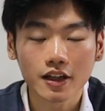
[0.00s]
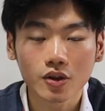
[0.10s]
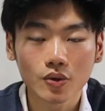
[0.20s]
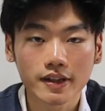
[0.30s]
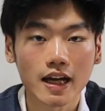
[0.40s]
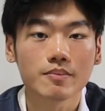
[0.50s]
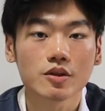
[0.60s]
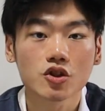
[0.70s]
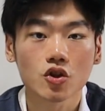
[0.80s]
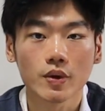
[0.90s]
include
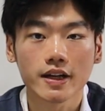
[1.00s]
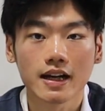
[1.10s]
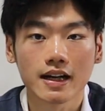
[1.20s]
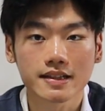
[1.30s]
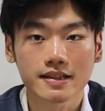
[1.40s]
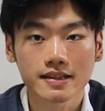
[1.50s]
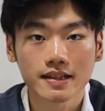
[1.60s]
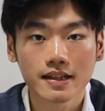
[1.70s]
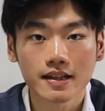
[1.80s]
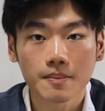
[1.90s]
them showing us
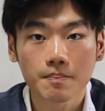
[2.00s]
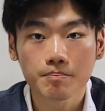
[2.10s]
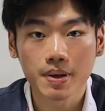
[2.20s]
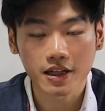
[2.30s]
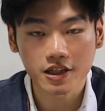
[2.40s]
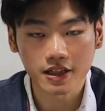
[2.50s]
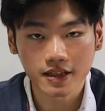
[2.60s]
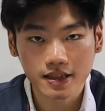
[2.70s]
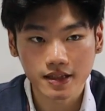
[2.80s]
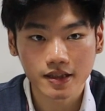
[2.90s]

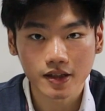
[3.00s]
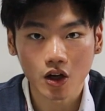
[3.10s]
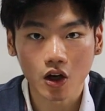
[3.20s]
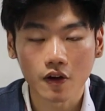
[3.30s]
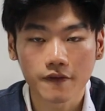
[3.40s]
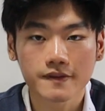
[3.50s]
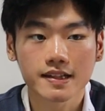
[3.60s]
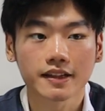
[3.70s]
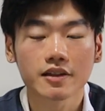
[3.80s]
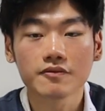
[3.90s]
pictures of
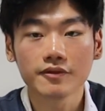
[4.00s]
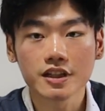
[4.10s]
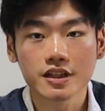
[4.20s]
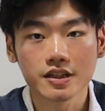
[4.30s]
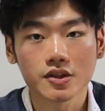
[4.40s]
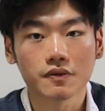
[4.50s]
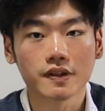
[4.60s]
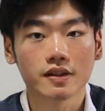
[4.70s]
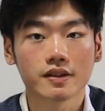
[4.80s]
certain regions of a